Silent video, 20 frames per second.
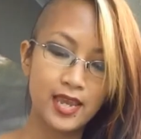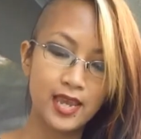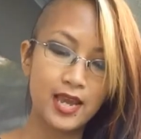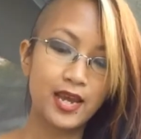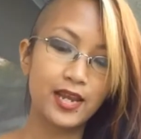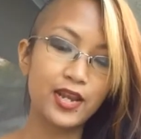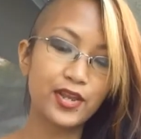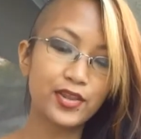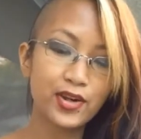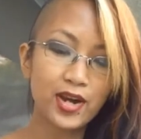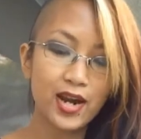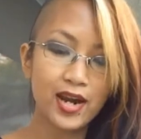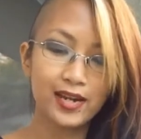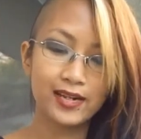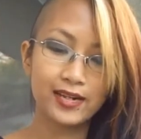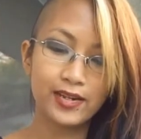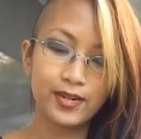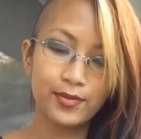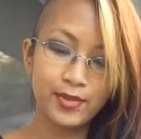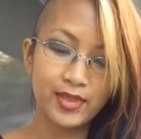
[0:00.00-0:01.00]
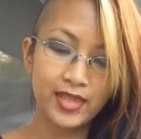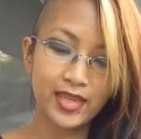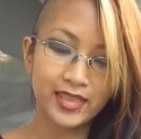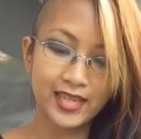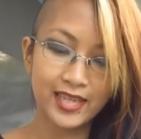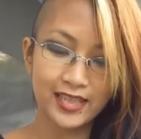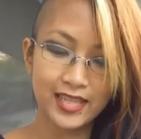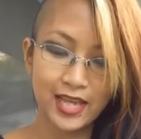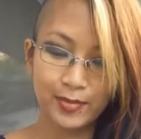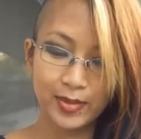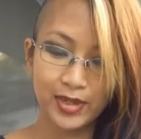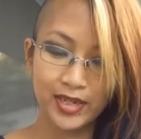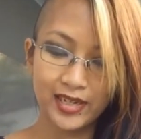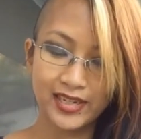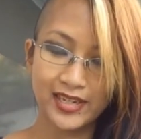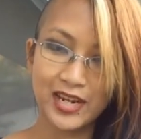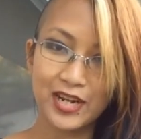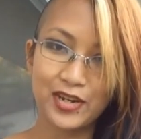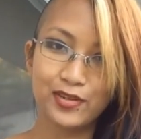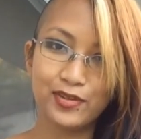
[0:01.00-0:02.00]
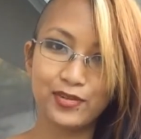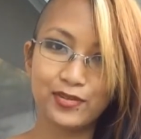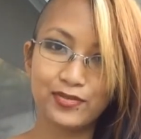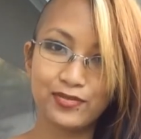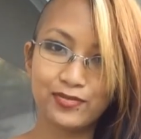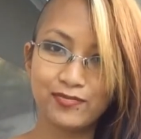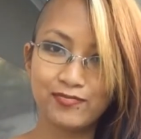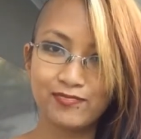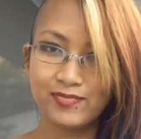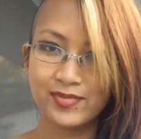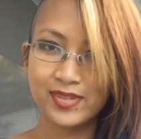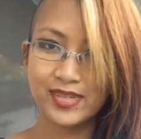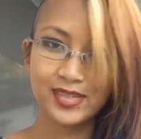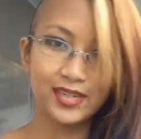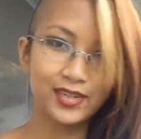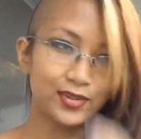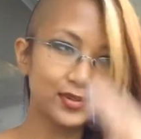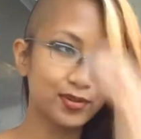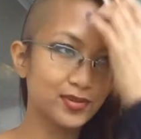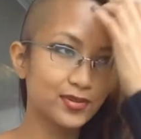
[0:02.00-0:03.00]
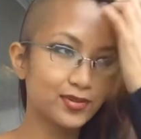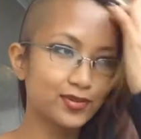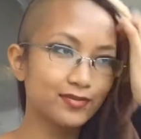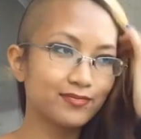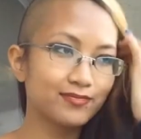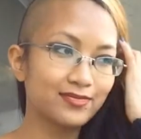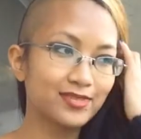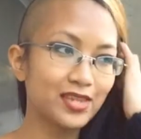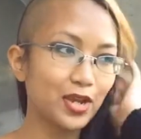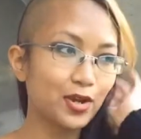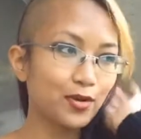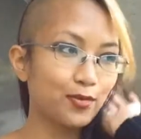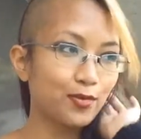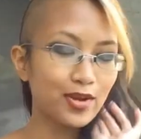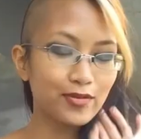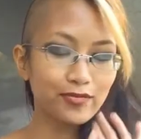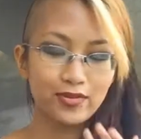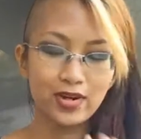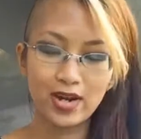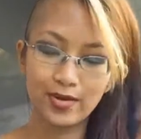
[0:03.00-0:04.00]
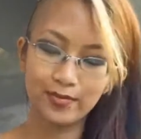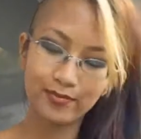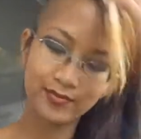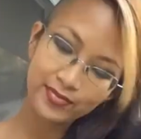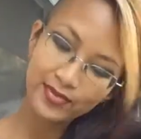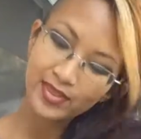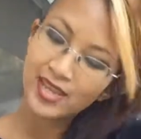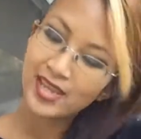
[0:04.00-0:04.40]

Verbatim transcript: Another item that they let me kind of steal, take away from,